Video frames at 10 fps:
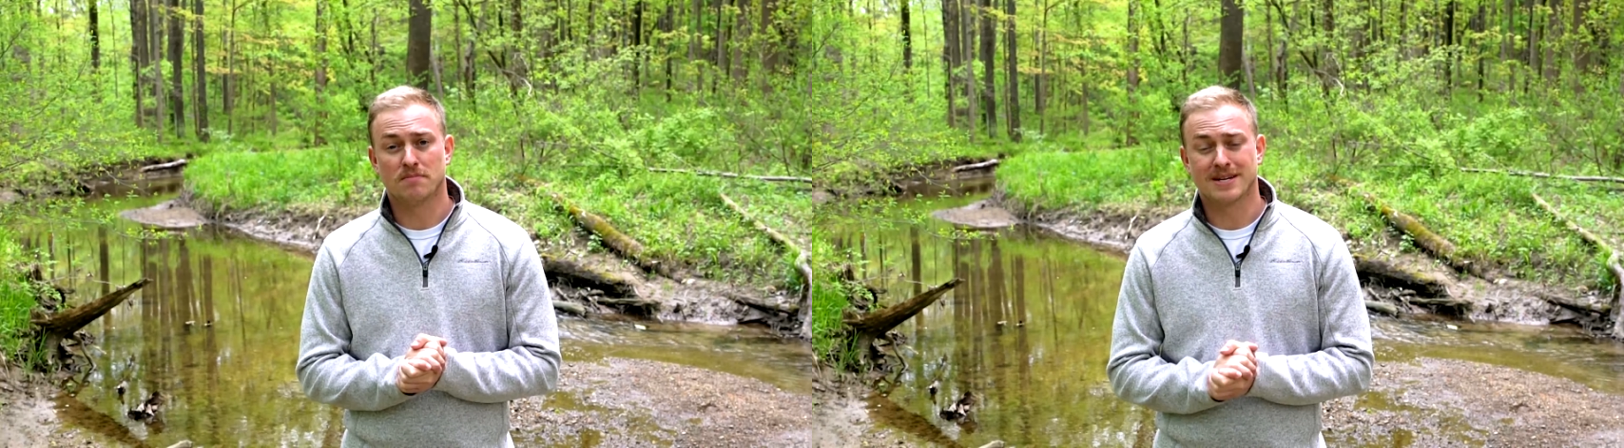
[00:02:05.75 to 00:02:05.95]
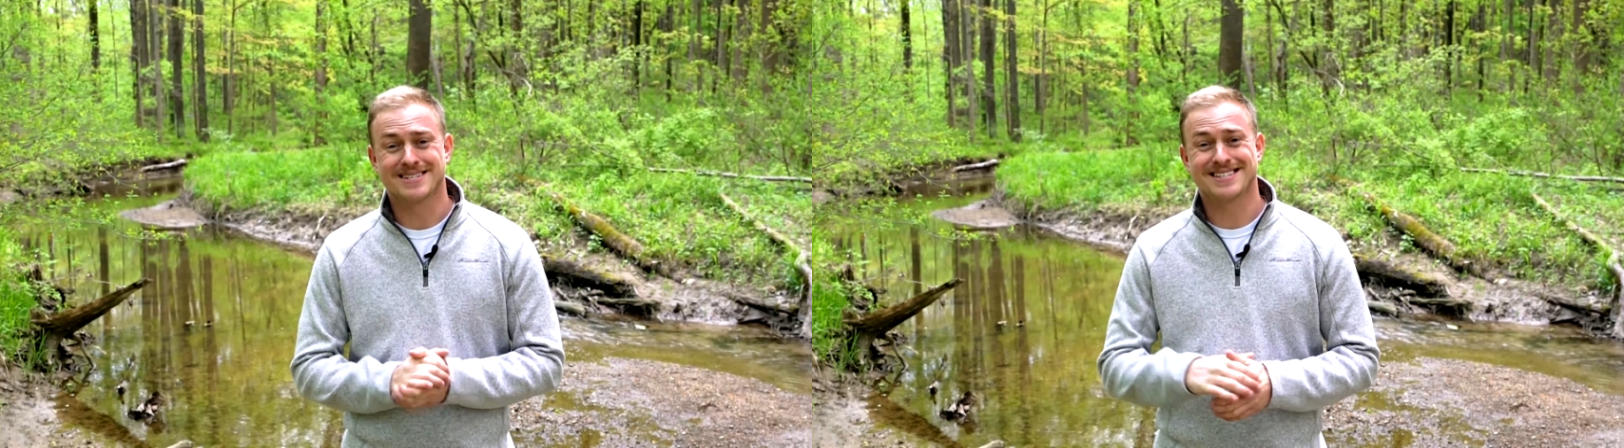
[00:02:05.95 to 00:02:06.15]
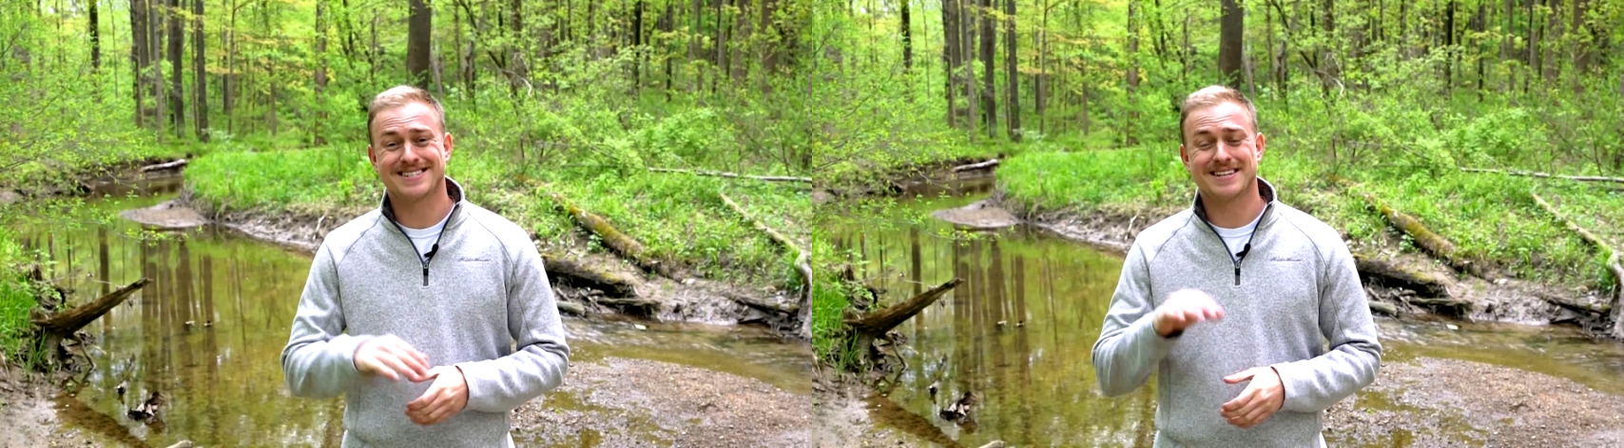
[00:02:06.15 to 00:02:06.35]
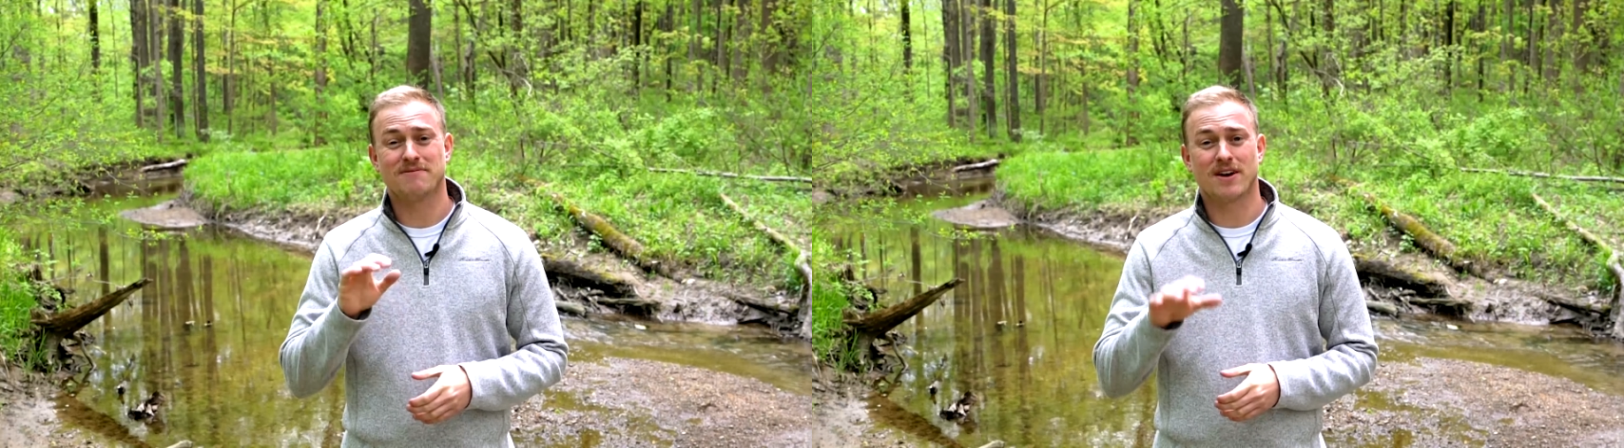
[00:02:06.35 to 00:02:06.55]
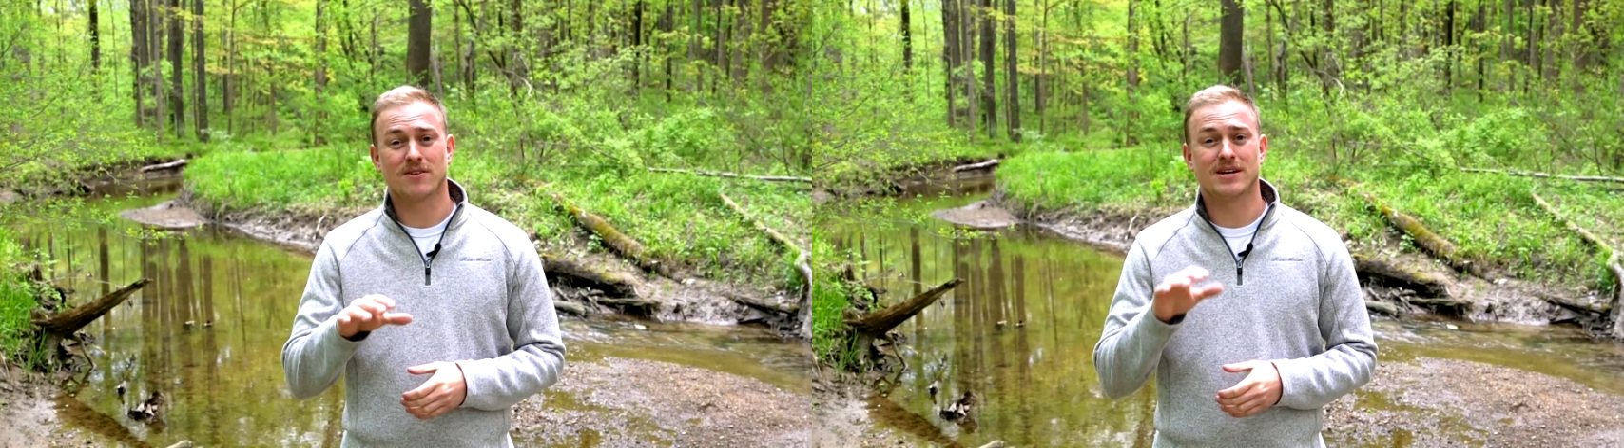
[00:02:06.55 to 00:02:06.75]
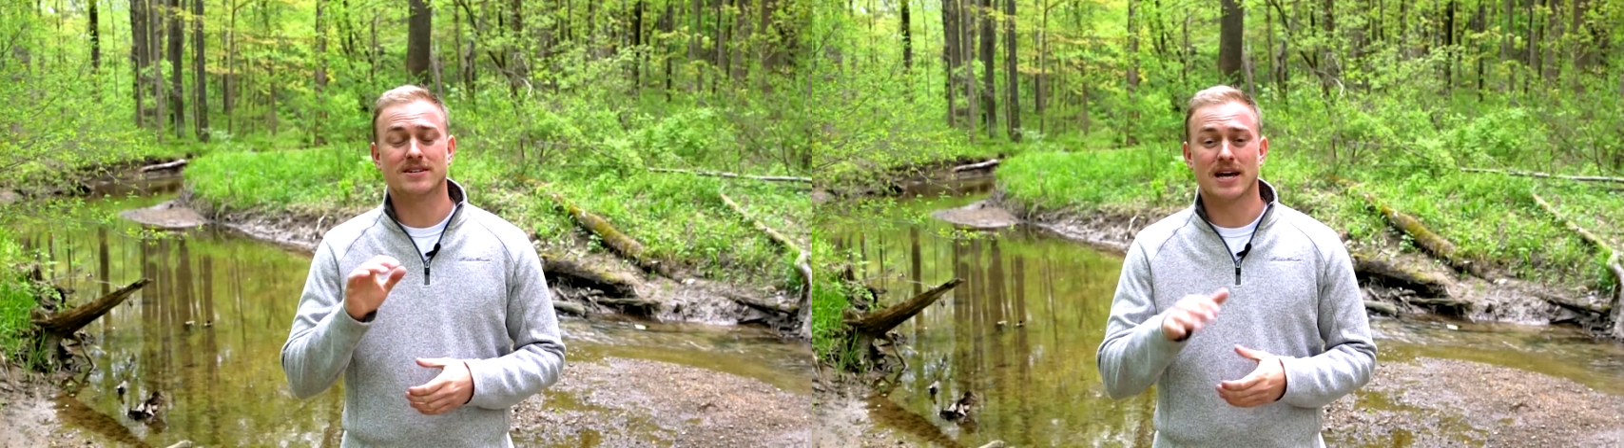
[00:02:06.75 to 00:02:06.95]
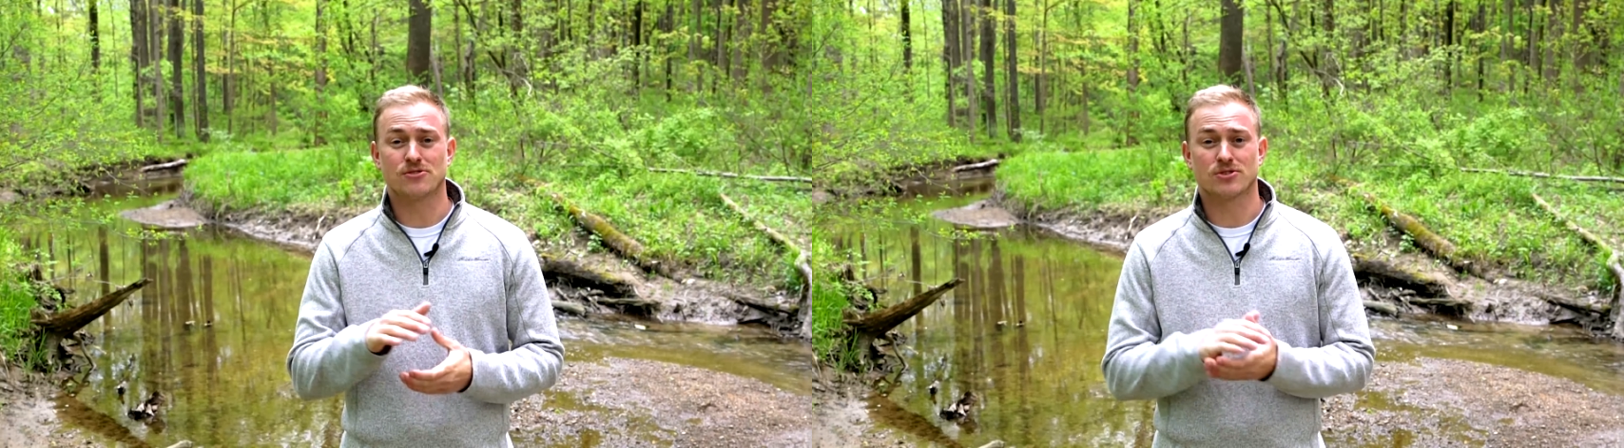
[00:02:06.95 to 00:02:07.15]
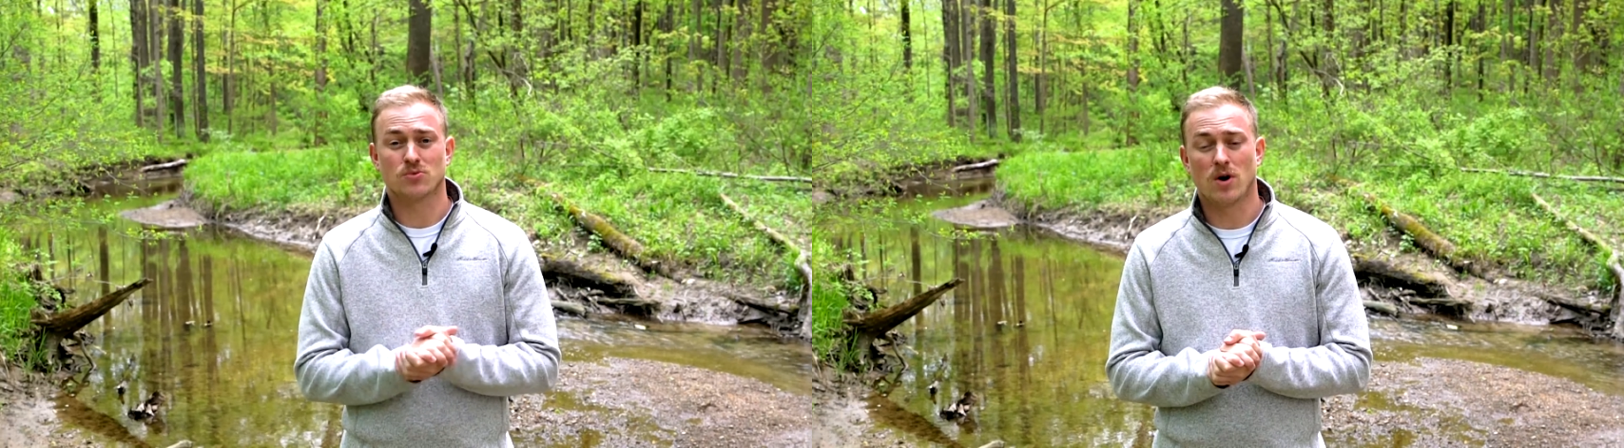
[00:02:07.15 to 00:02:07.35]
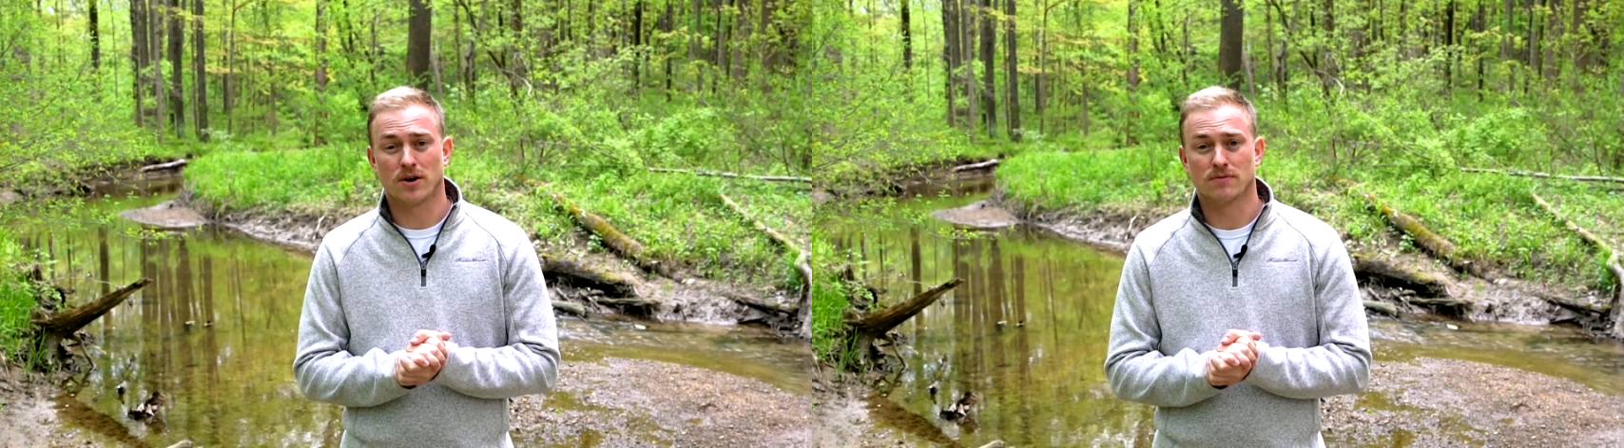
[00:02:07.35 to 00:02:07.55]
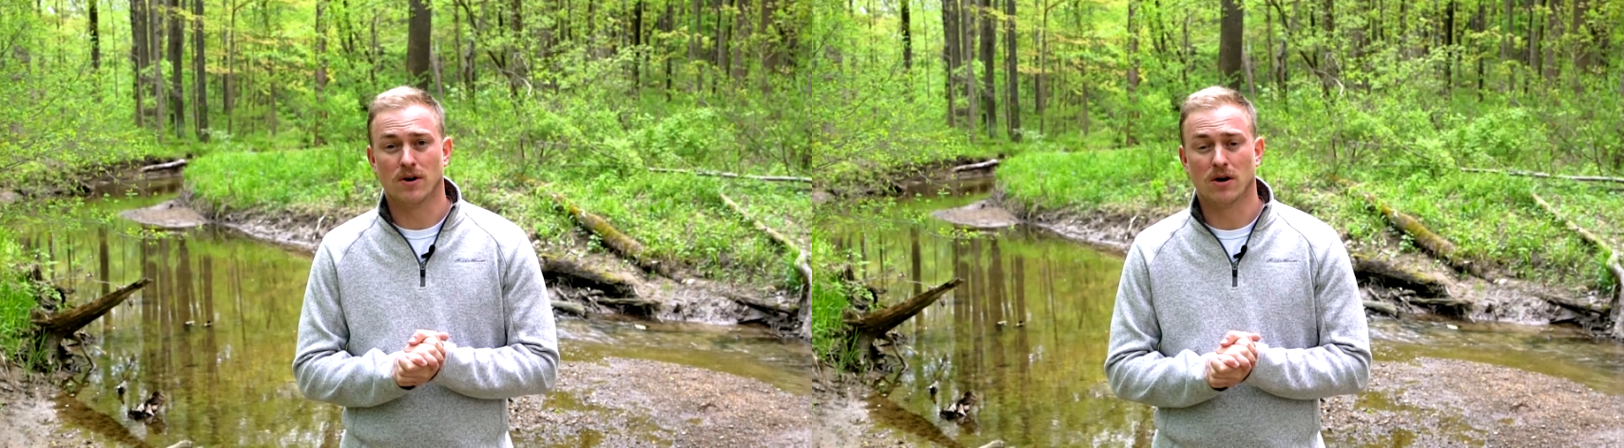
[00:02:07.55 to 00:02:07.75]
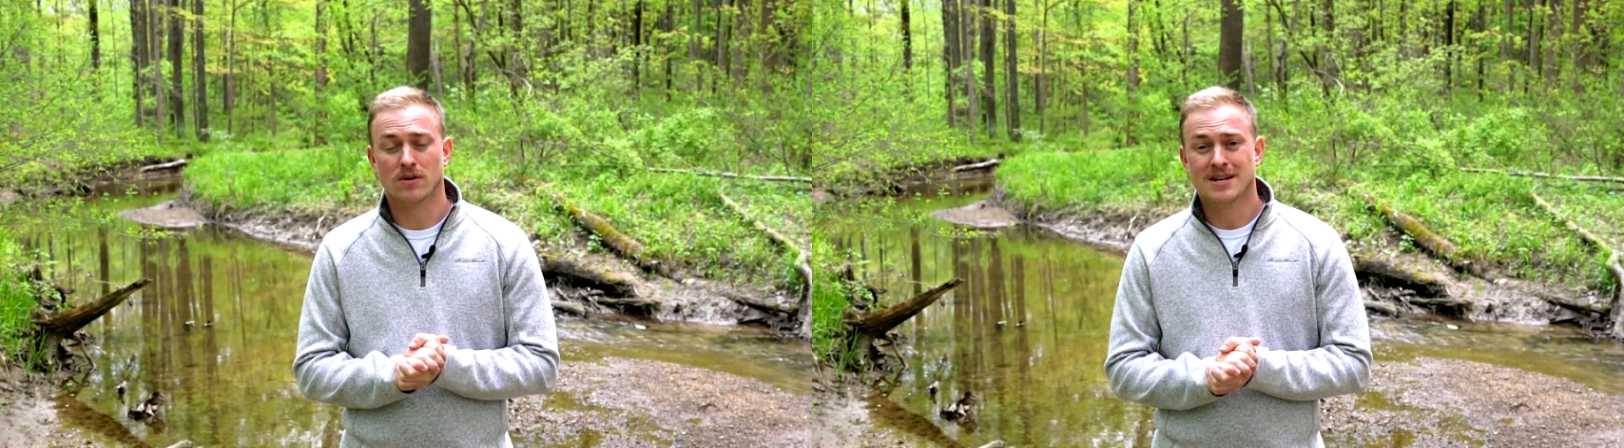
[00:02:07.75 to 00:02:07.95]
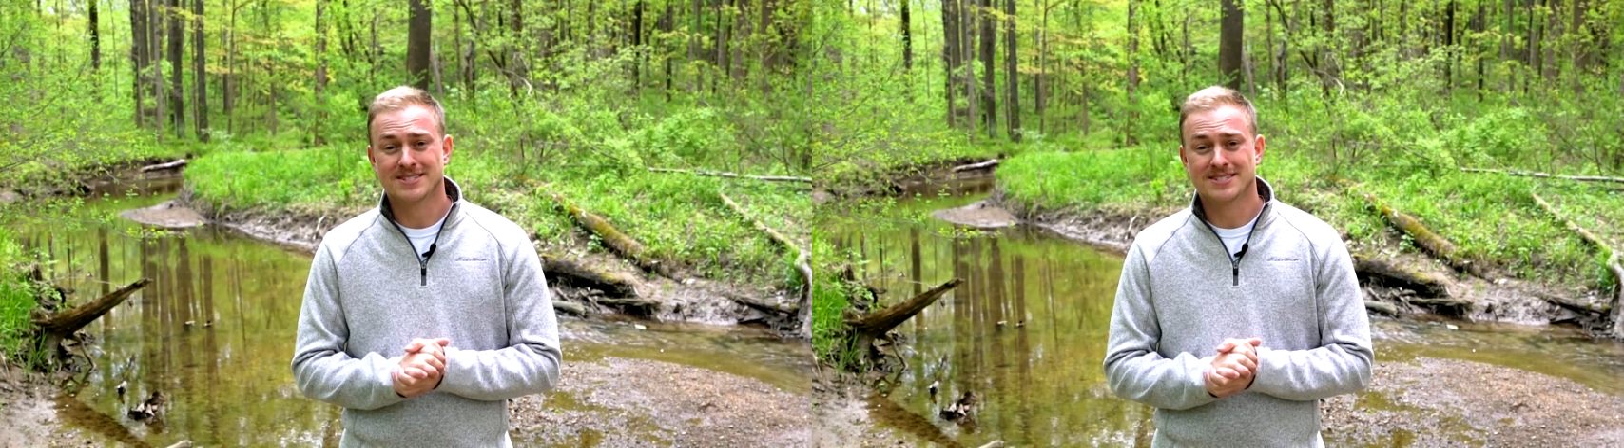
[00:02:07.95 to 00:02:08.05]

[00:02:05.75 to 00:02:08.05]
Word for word: because this is a very dangerous waterfall.